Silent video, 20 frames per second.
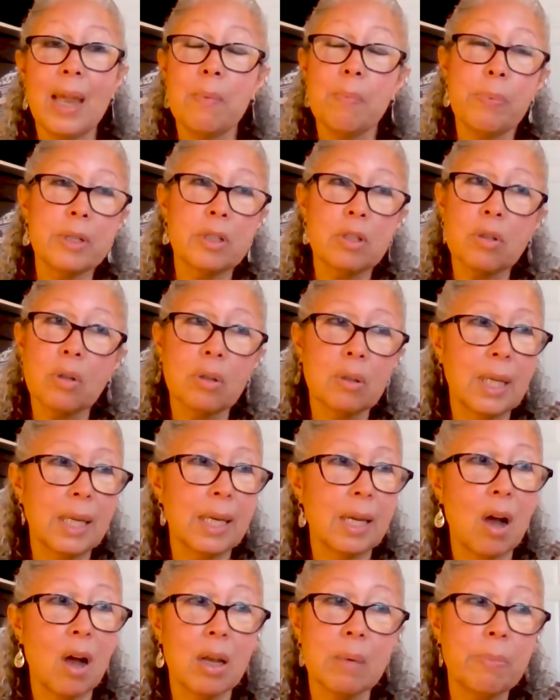But
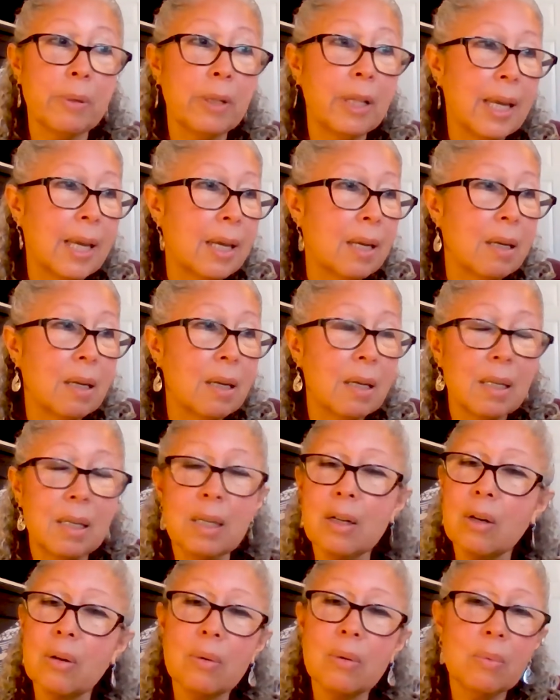certainly on a plane, you
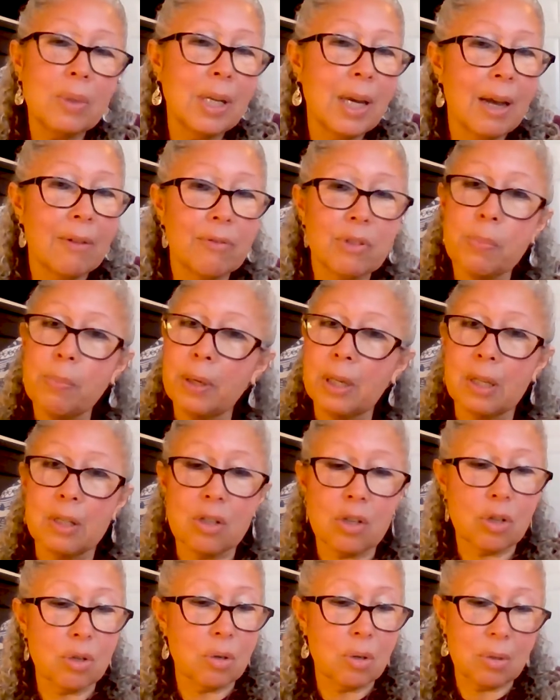know, you have to pick and
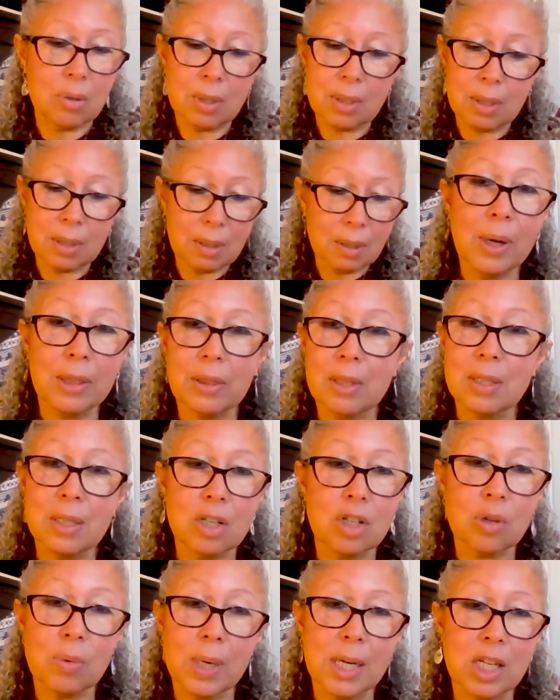choose what the
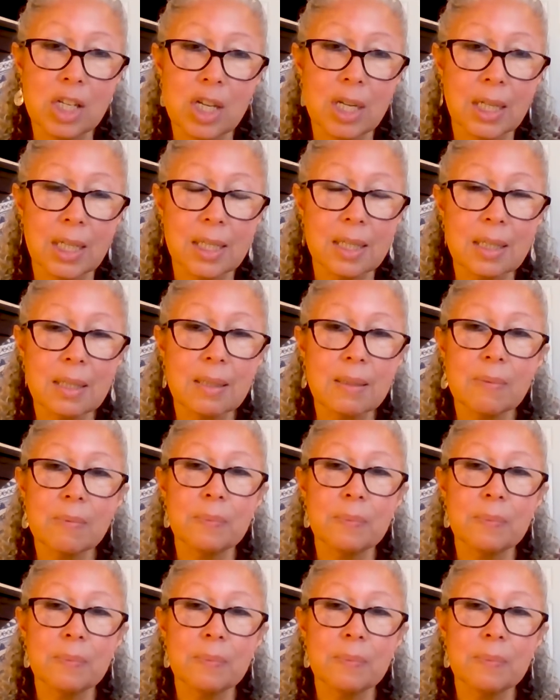situation is.